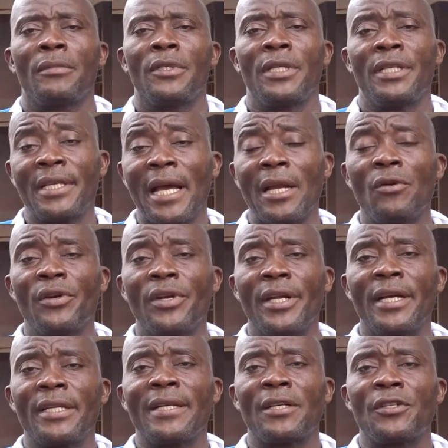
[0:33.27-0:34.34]
The Sierra Leone
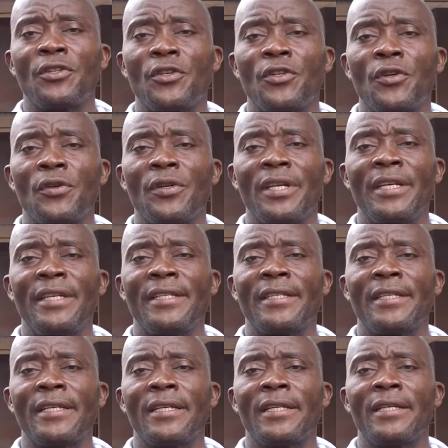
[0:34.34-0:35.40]
Cricket Association
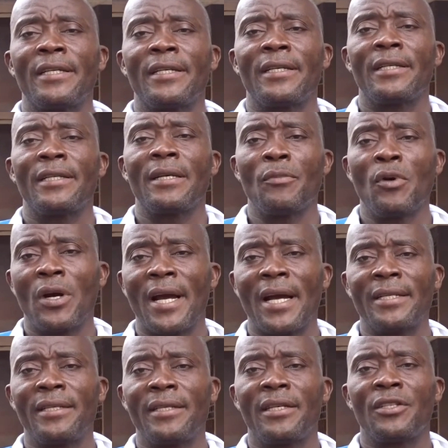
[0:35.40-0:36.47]
is a
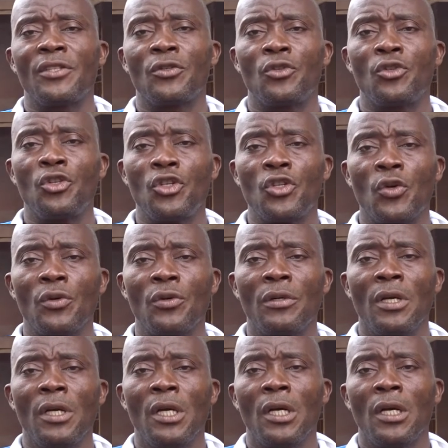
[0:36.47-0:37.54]
democratic institution
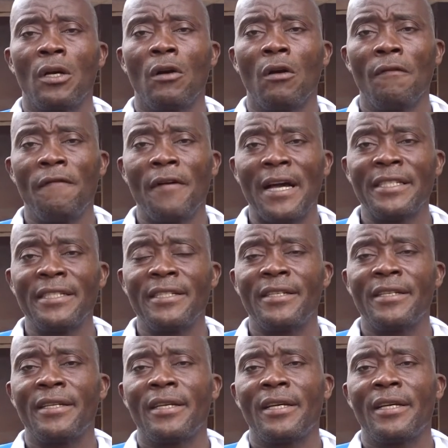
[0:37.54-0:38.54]
governed